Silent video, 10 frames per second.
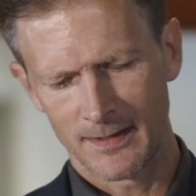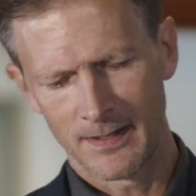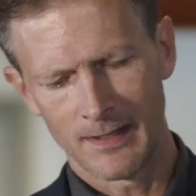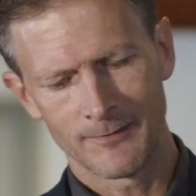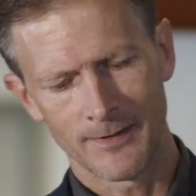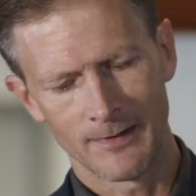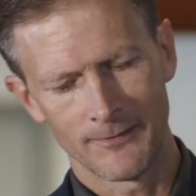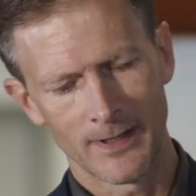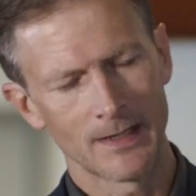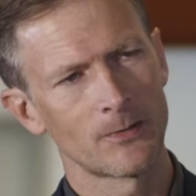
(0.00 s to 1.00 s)

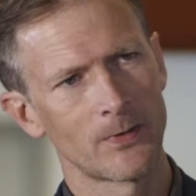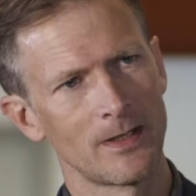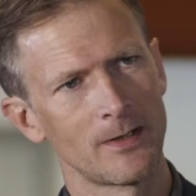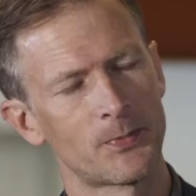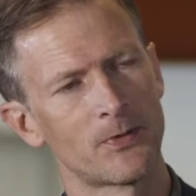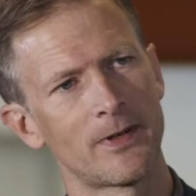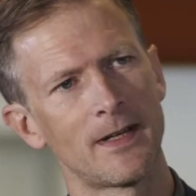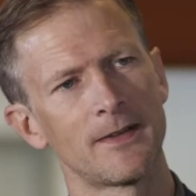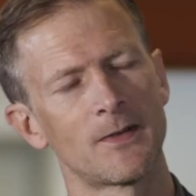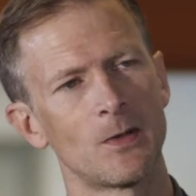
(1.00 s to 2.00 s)
Alfalaval really
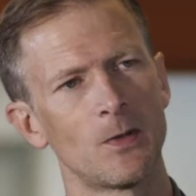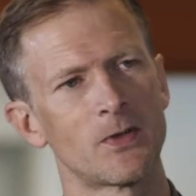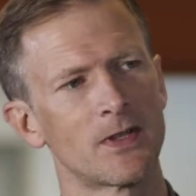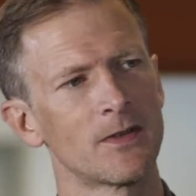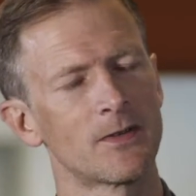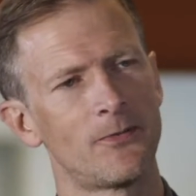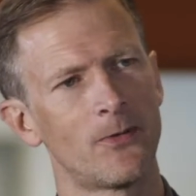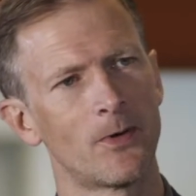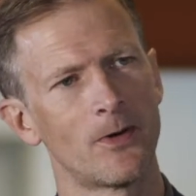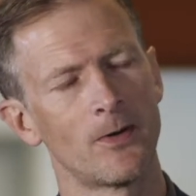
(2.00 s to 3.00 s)
provide solutions
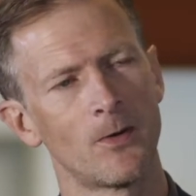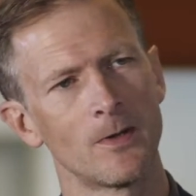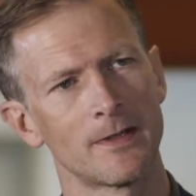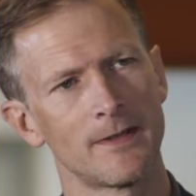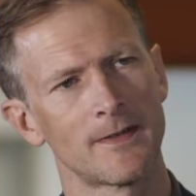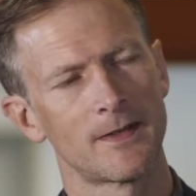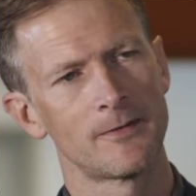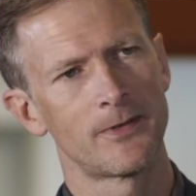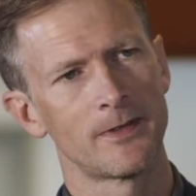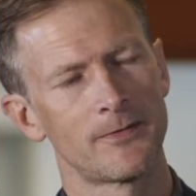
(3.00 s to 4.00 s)
for all these
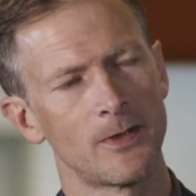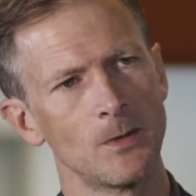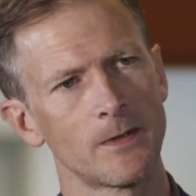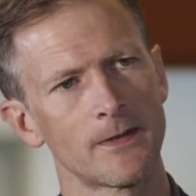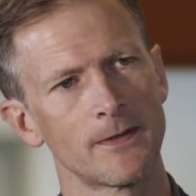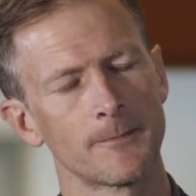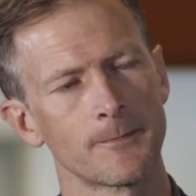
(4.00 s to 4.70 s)
different fuels?